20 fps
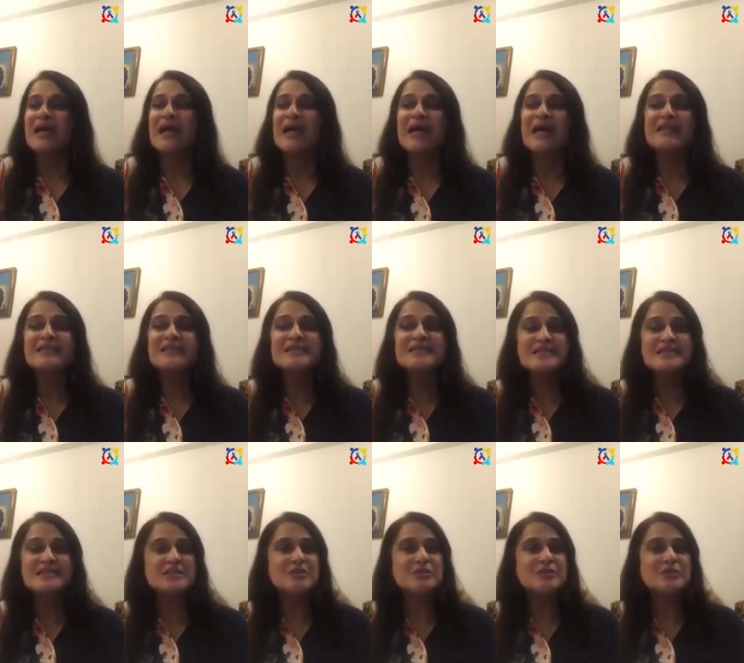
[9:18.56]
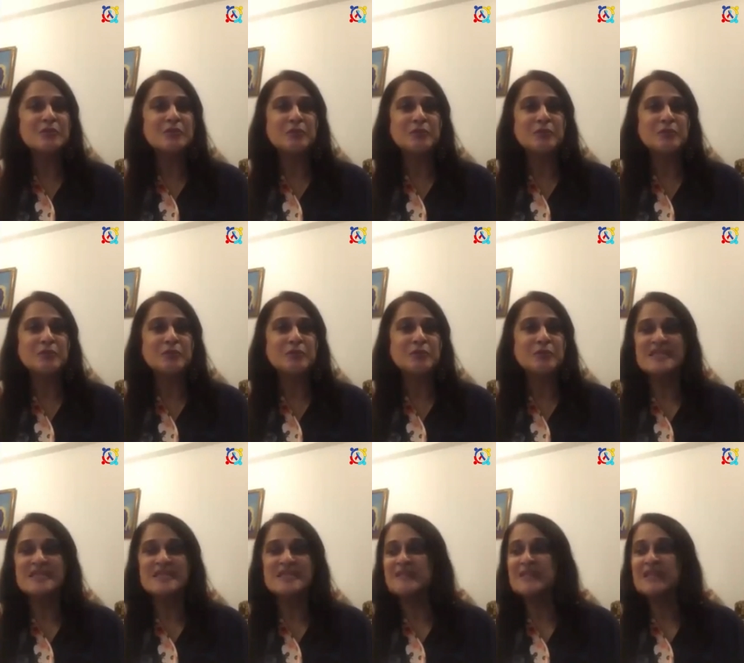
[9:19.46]
And this is a quote that
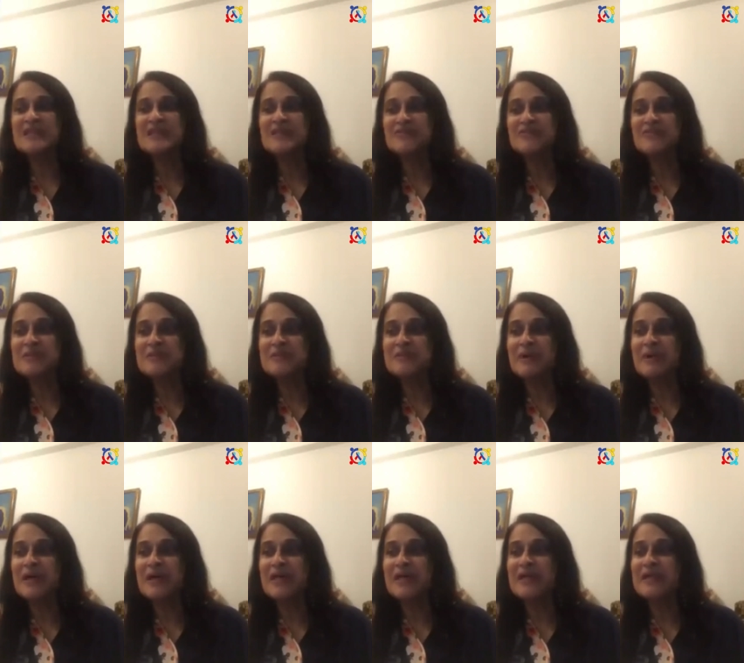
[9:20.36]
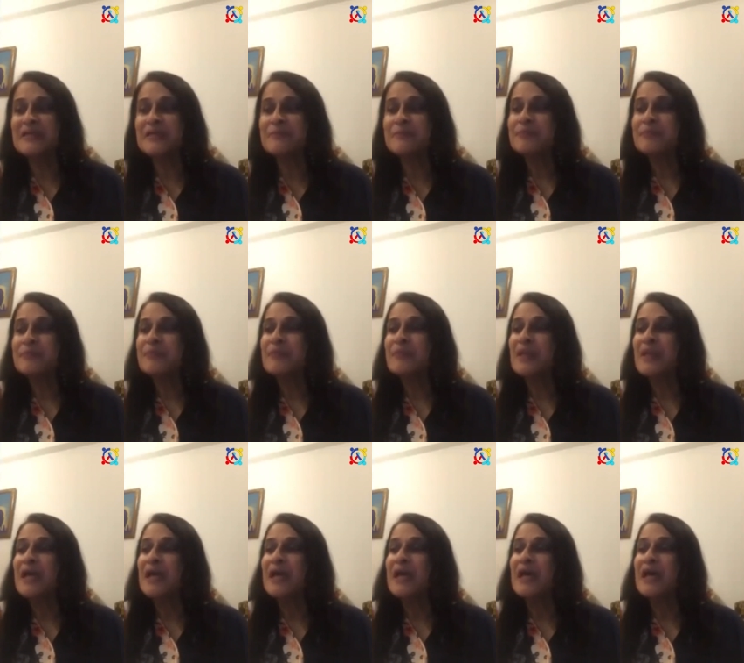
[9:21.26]
has been given by
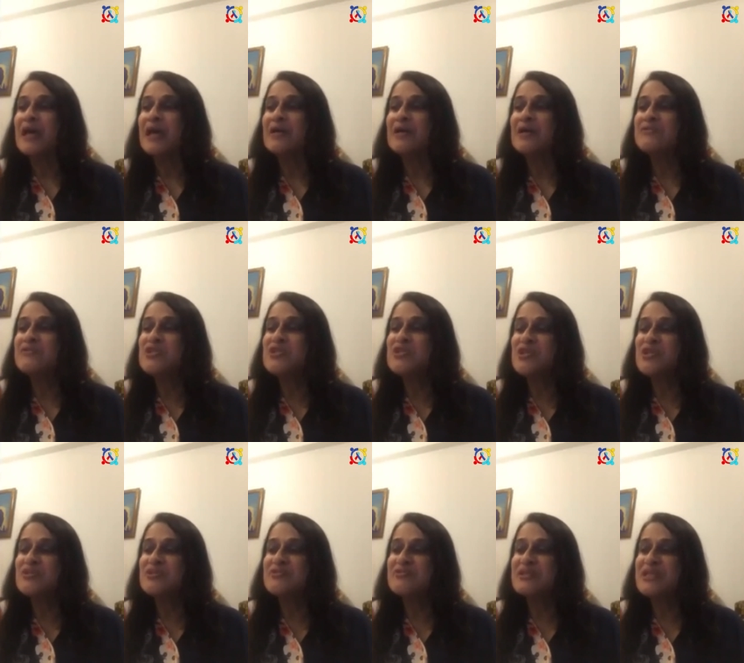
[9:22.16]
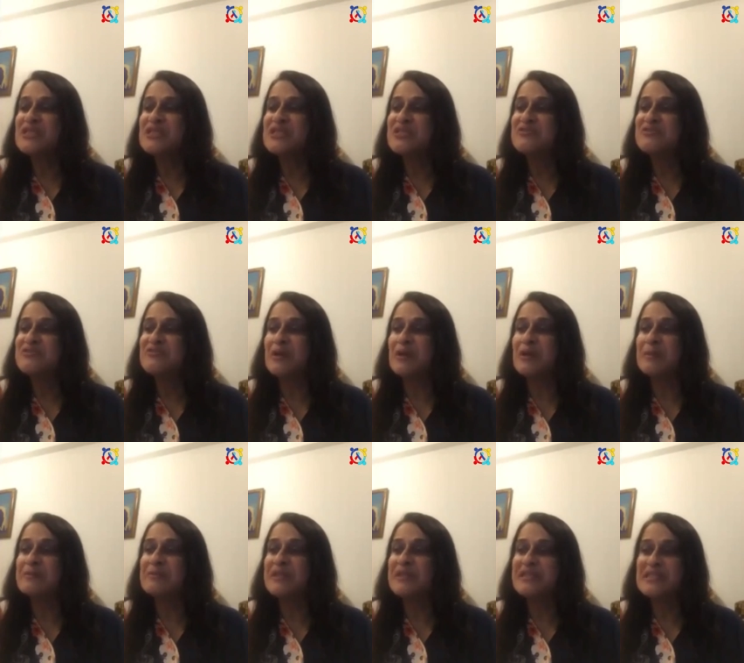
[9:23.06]
a regenerative
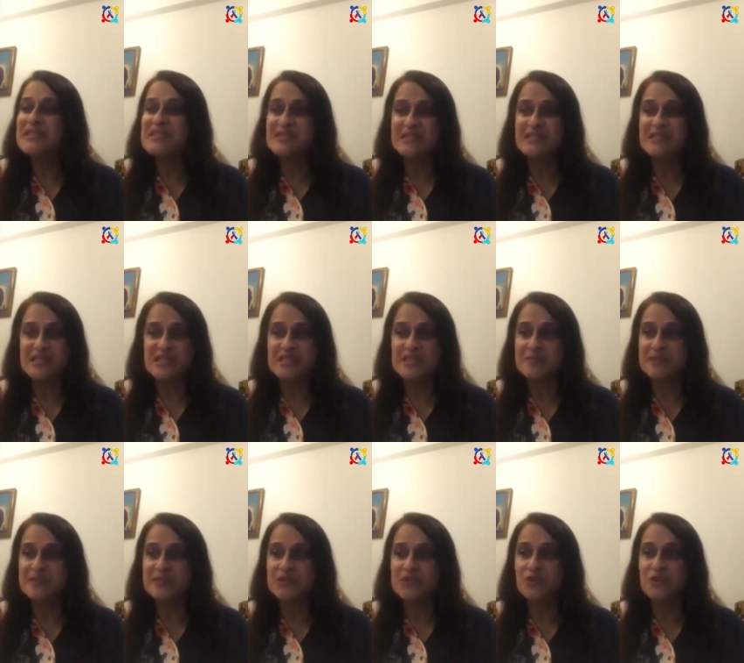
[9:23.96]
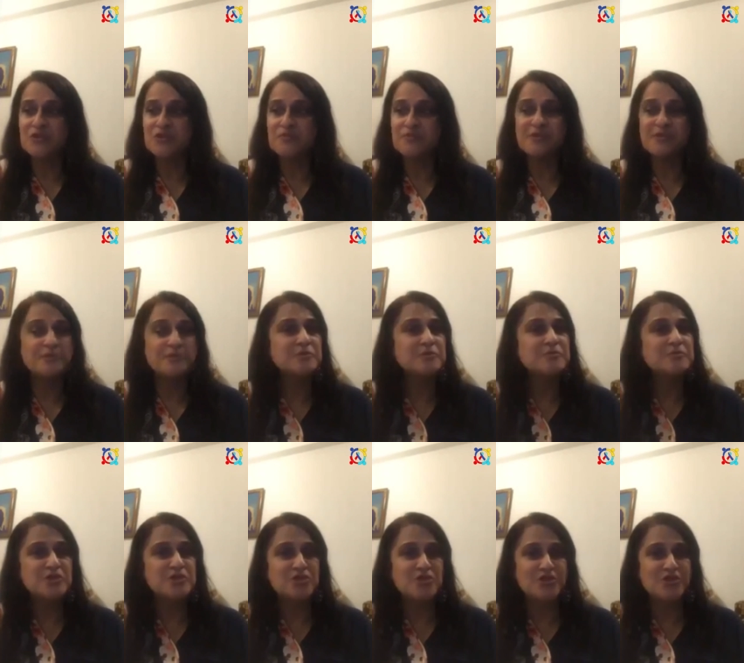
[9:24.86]
medicine expert, Dr. Prabhu
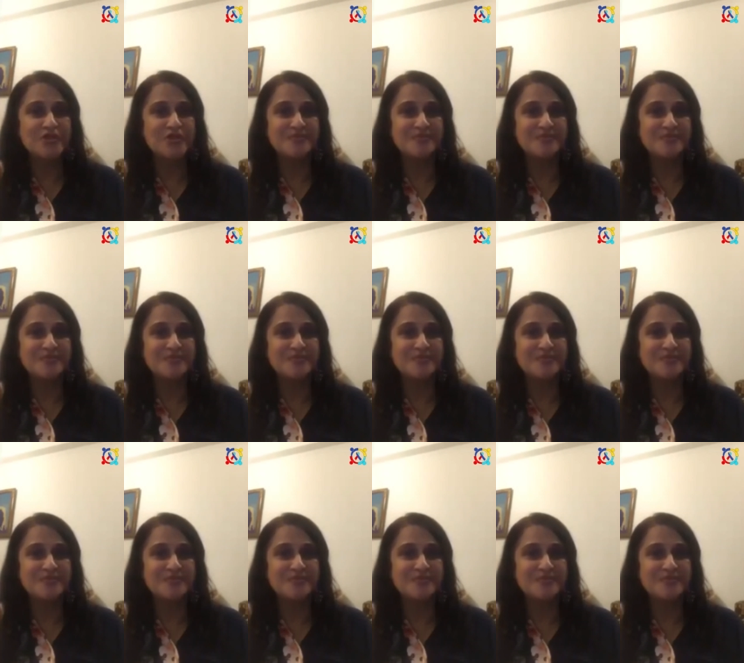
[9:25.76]
Mishra.